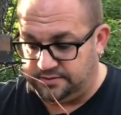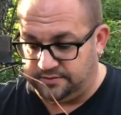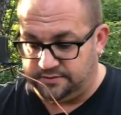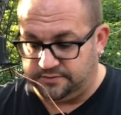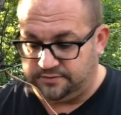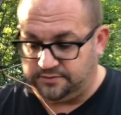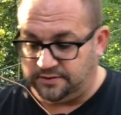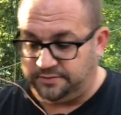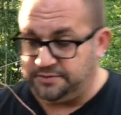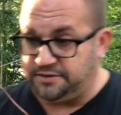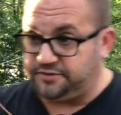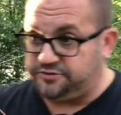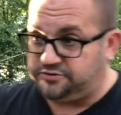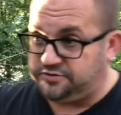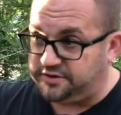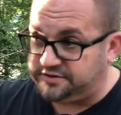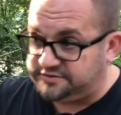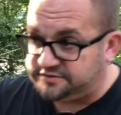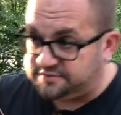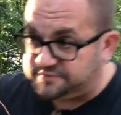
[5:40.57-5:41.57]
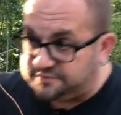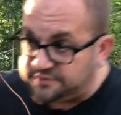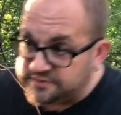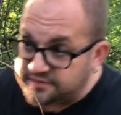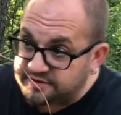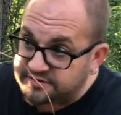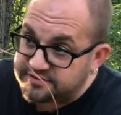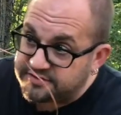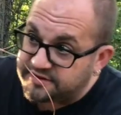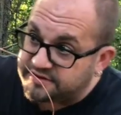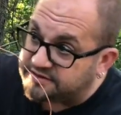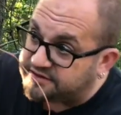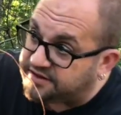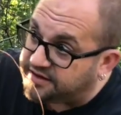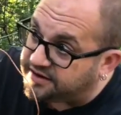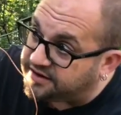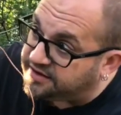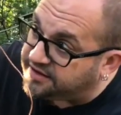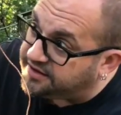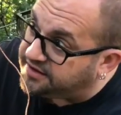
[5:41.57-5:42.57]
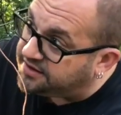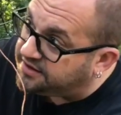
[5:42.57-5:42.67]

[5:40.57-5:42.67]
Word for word: So I'm going to trust it for this antenna.